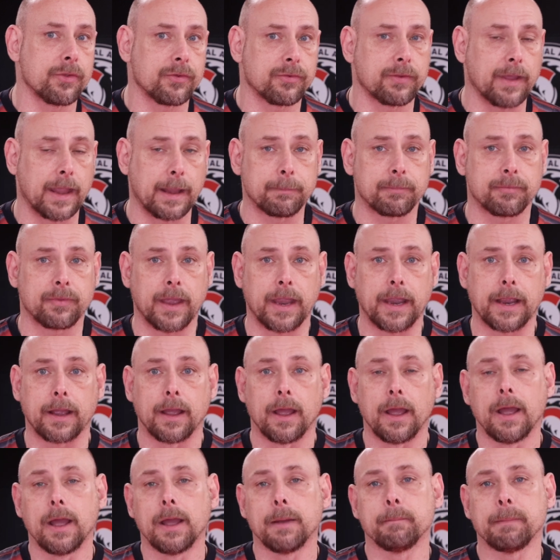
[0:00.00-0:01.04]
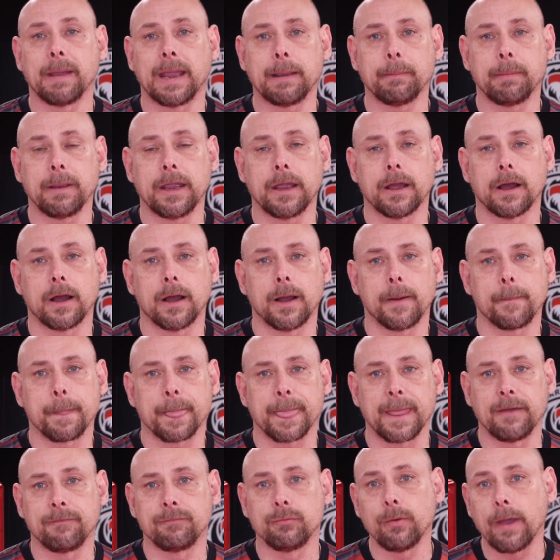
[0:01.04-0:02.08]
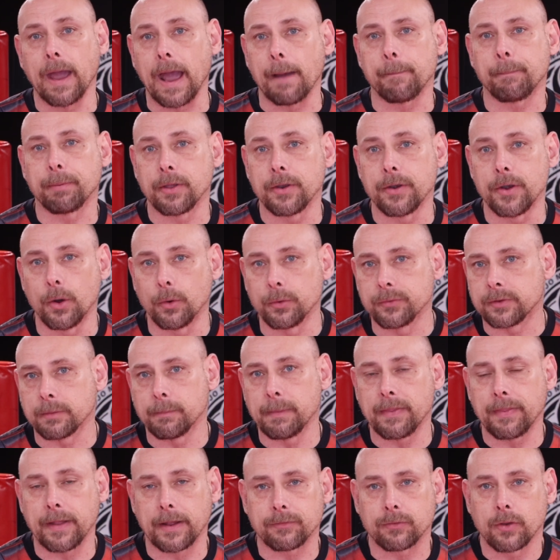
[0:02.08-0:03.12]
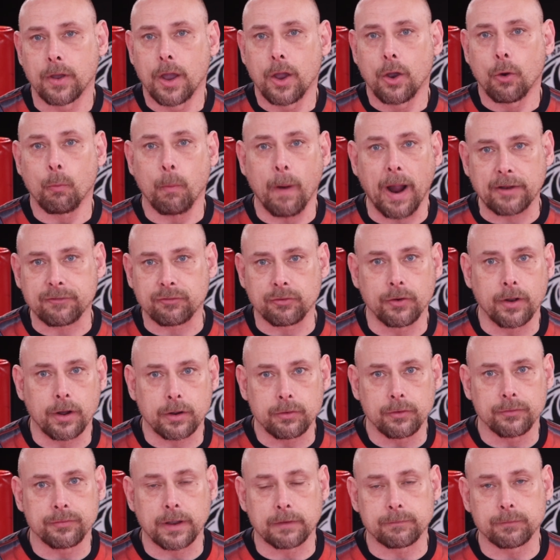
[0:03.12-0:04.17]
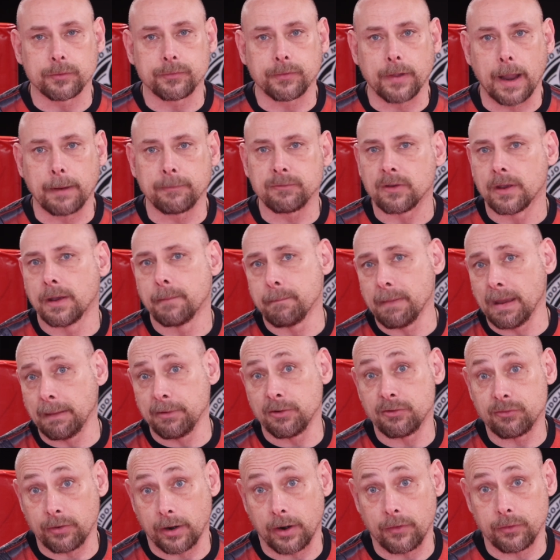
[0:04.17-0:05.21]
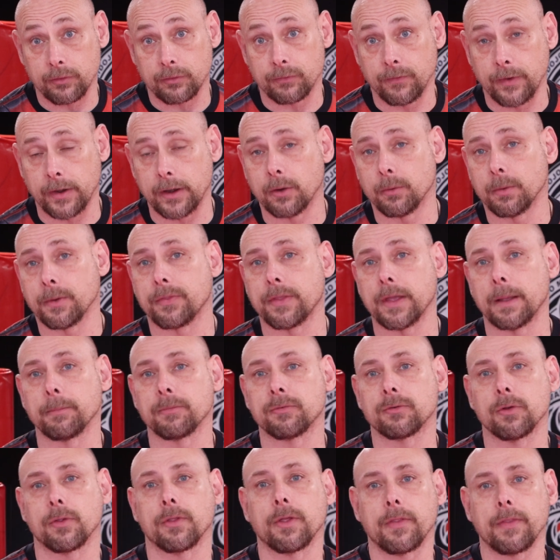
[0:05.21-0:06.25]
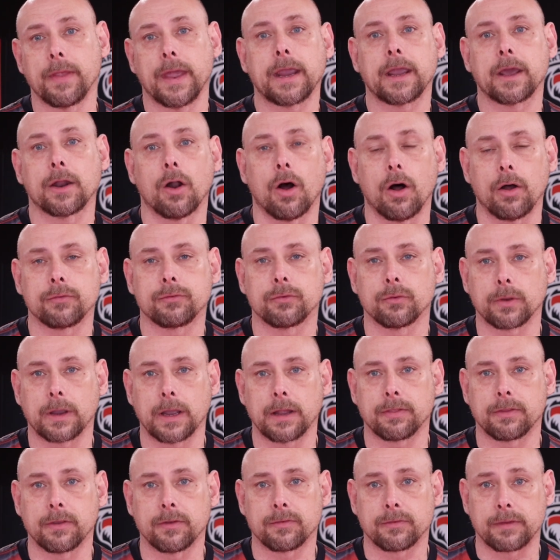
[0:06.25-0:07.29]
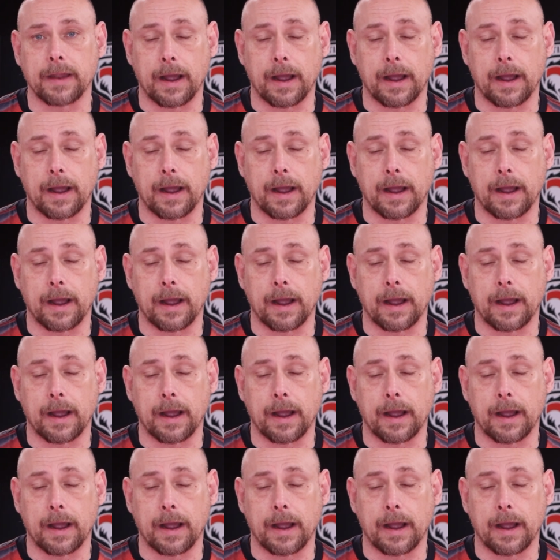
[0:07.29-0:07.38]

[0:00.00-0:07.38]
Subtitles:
the same thing. Maybe if you happen to know somebody that's whacked your knuckles several times, maybe share this video with them so then they can also get this